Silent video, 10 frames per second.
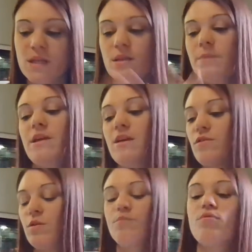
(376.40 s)
let me give
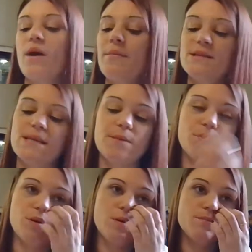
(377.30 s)
you a prime
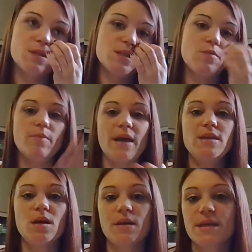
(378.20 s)
example. So my
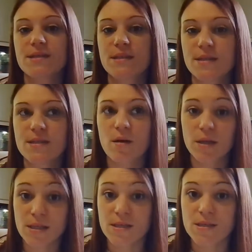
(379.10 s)
youngest is
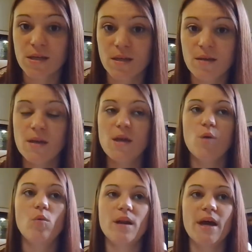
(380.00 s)
autistic.
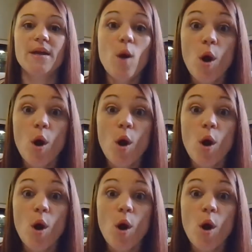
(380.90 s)
When I